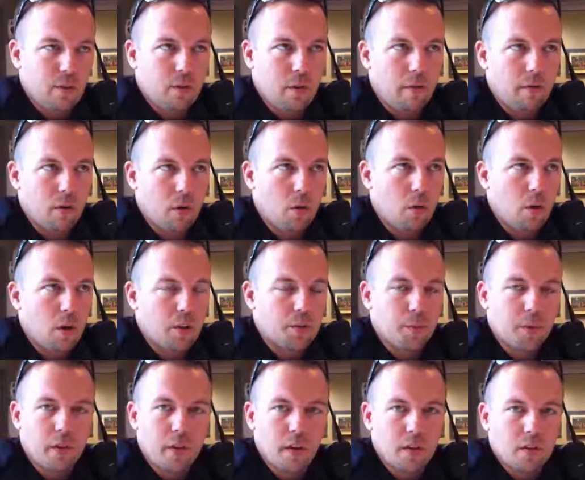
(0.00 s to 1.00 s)
you have no
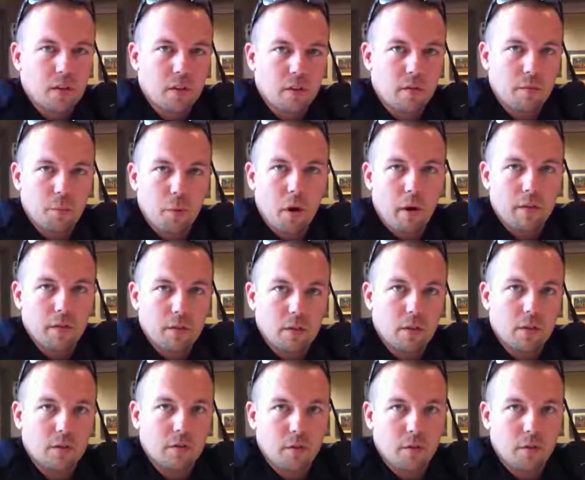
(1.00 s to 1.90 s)
expectation of privacy